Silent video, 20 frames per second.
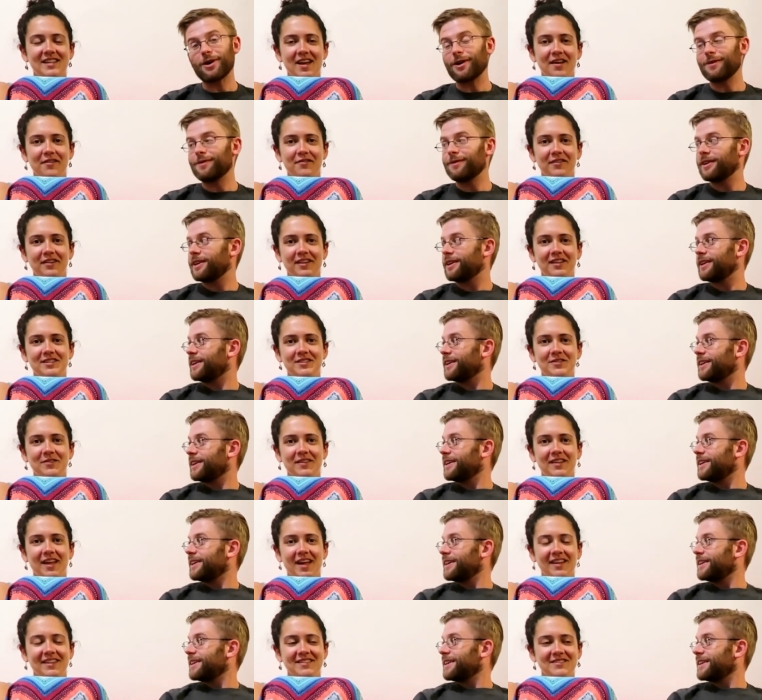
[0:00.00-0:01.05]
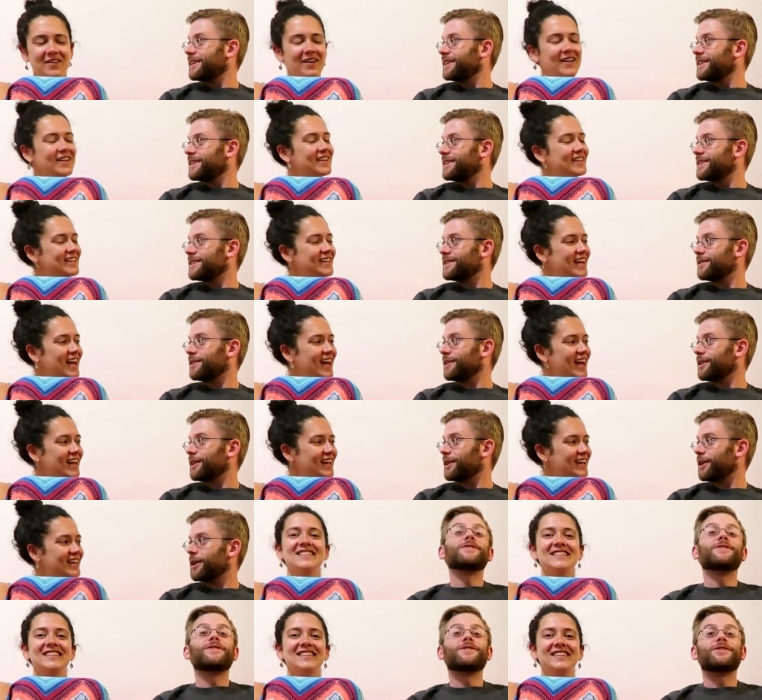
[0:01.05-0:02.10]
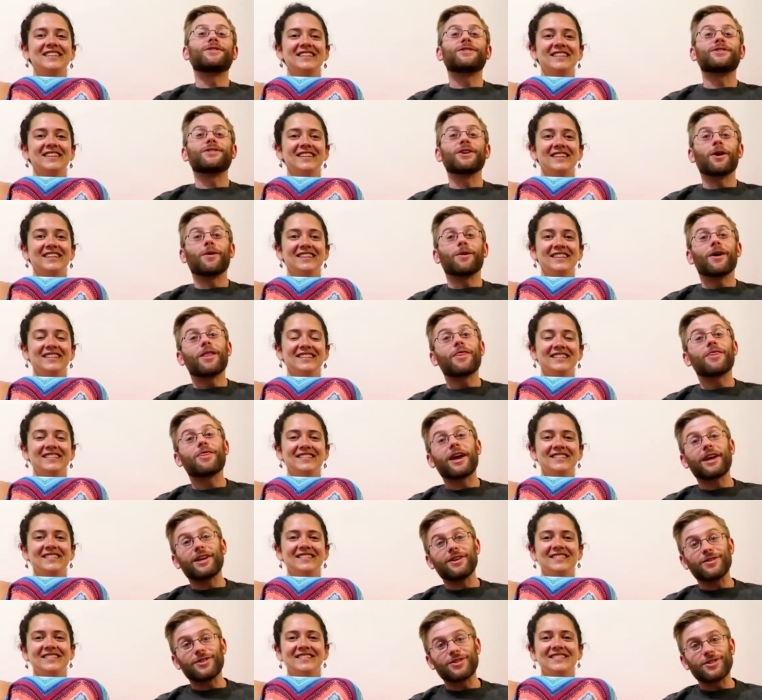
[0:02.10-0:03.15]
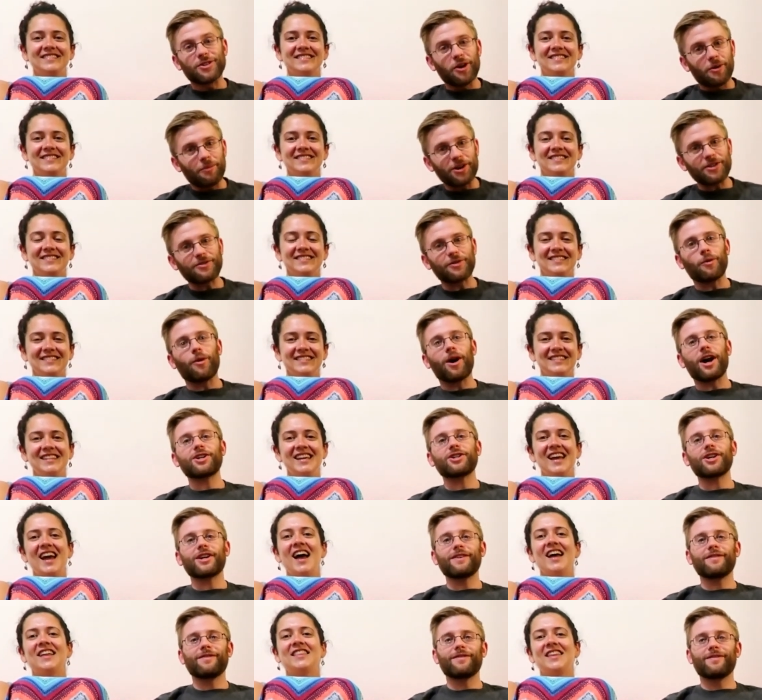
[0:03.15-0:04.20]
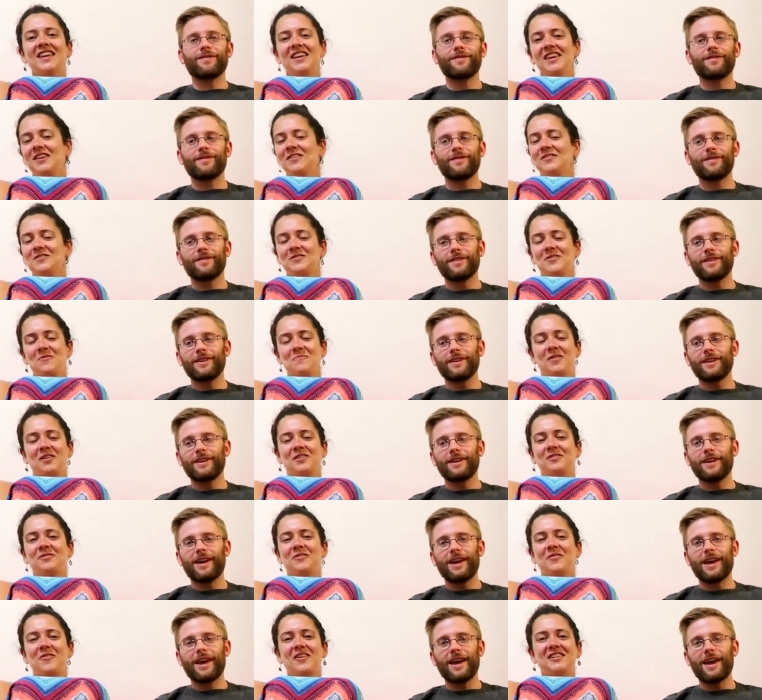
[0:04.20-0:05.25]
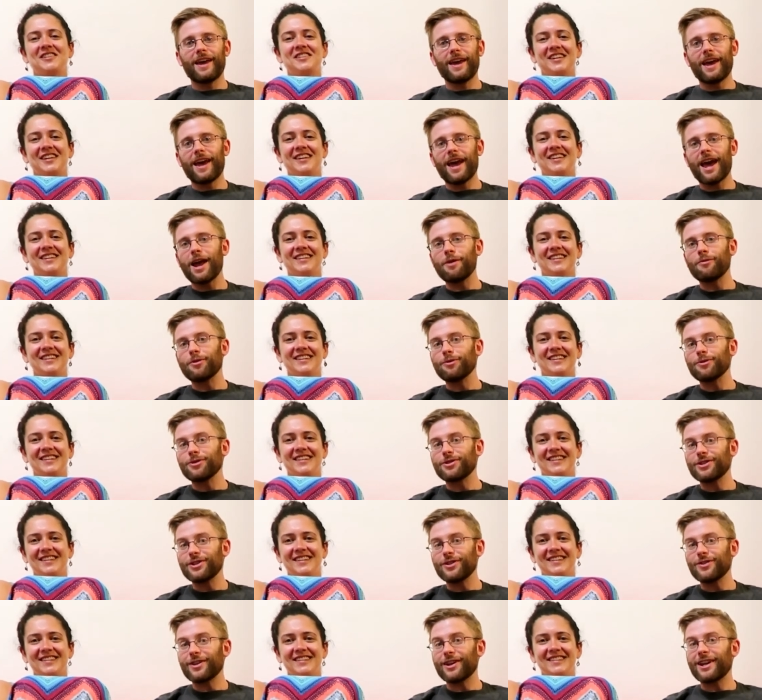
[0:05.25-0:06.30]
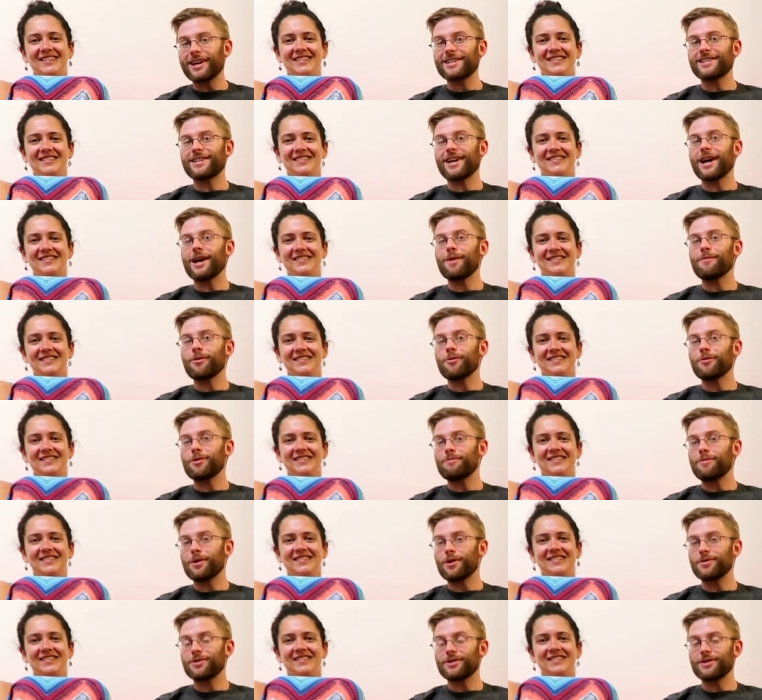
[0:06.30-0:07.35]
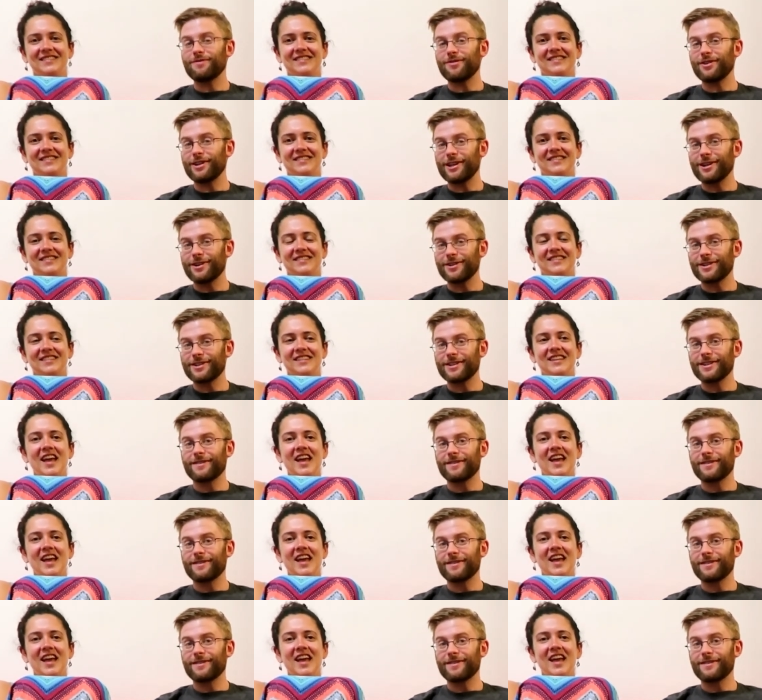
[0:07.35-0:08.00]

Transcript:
Speaker 1: definitely doing that as well. Yeah.
Speaker 2: So thank you so much for watching. Yeah,
Speaker 1: thank you so much for watching.
Speaker 2: And we will see you the next time we post some videos.